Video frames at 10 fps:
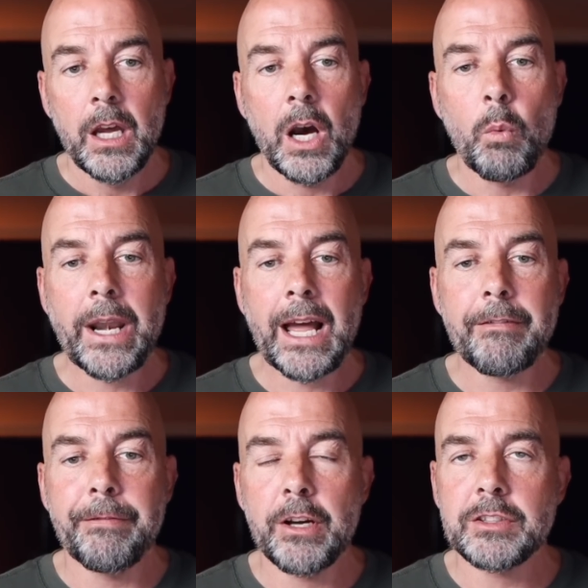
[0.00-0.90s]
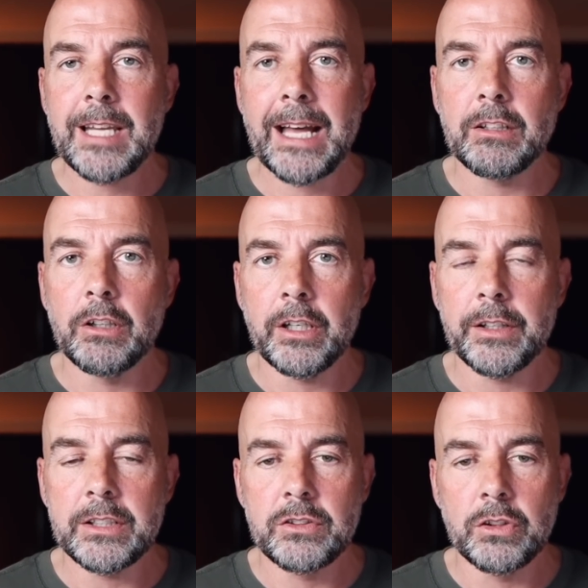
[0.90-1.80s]
And when I first had a look at
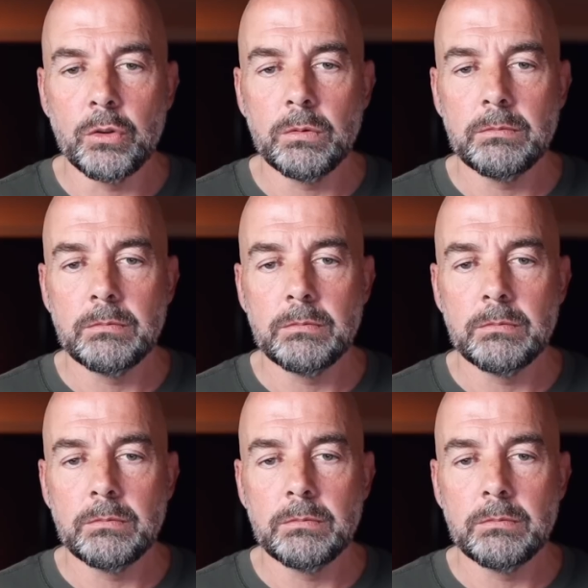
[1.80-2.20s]
this tool,